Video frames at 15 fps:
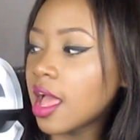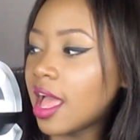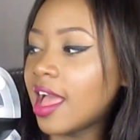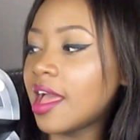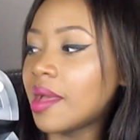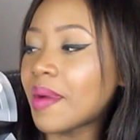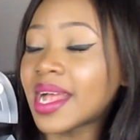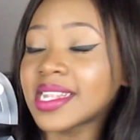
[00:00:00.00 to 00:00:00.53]

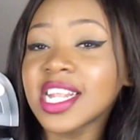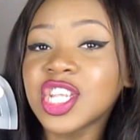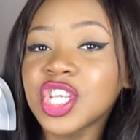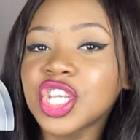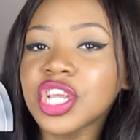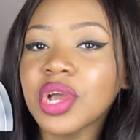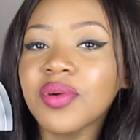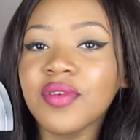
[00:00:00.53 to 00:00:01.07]
I did
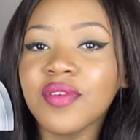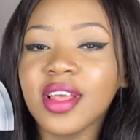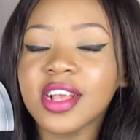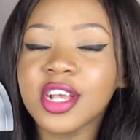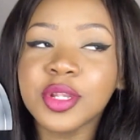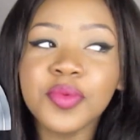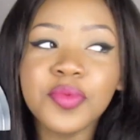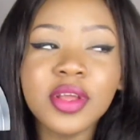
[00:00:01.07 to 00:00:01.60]
show her it
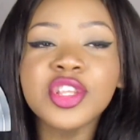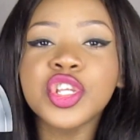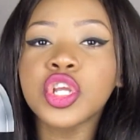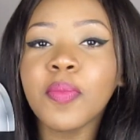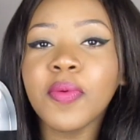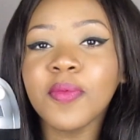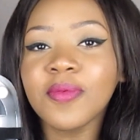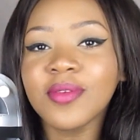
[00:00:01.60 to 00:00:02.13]
because we went
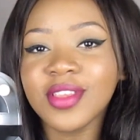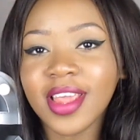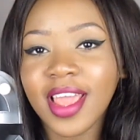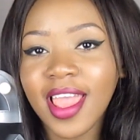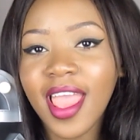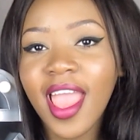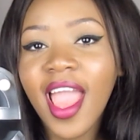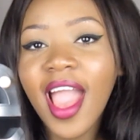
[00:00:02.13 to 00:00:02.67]
shopping one
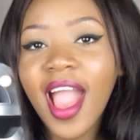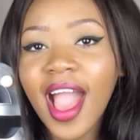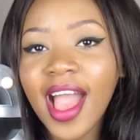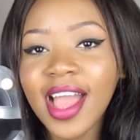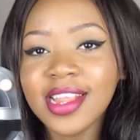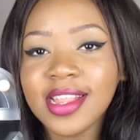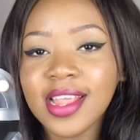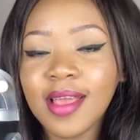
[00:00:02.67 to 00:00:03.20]
day
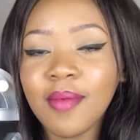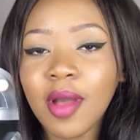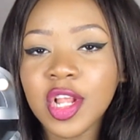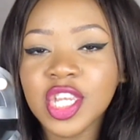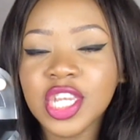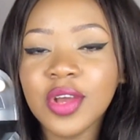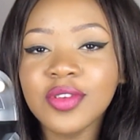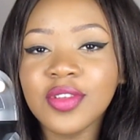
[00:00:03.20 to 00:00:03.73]
and I
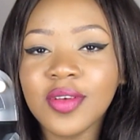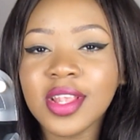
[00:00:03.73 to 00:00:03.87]
showed her.